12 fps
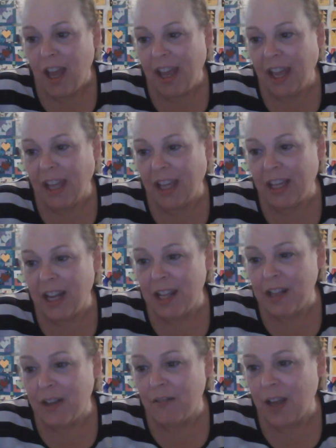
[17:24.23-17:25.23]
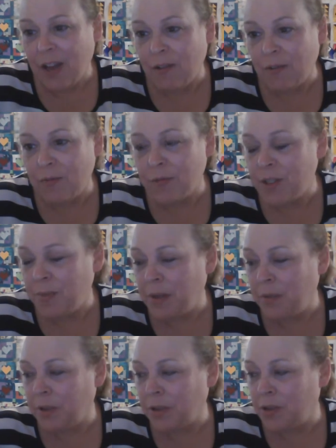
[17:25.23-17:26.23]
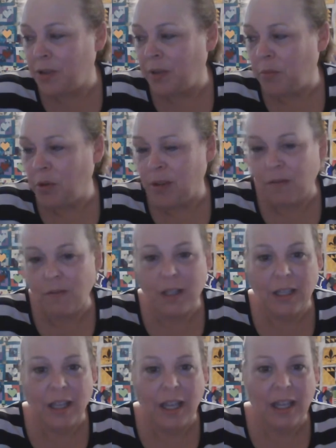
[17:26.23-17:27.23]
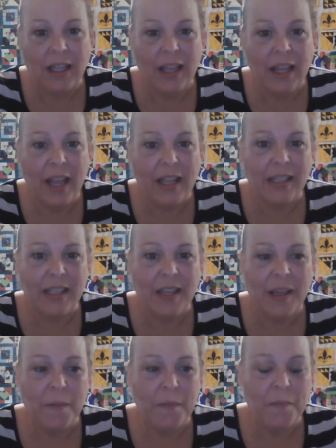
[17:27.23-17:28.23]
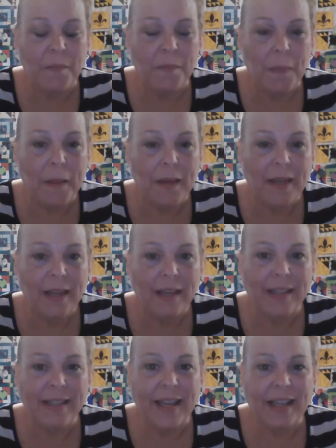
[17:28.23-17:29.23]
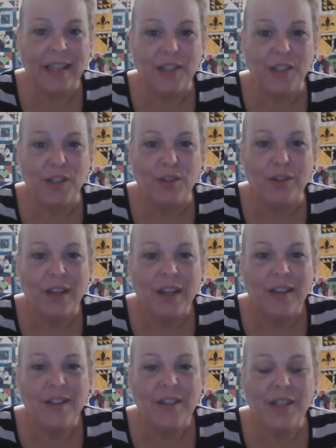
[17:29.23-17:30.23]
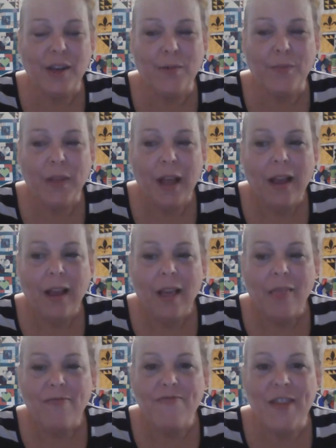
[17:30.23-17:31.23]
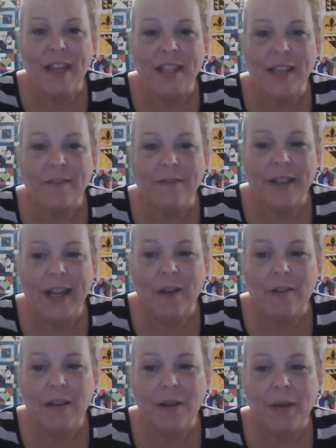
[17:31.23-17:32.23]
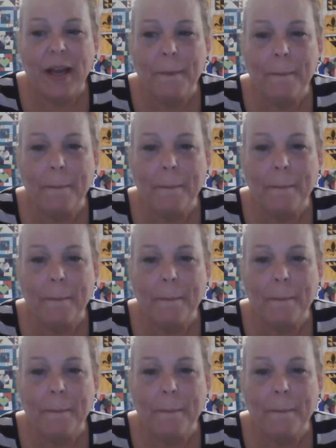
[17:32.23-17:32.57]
And I love how some people are doing more than one, and that's exciting too. So that's all for now. Bye.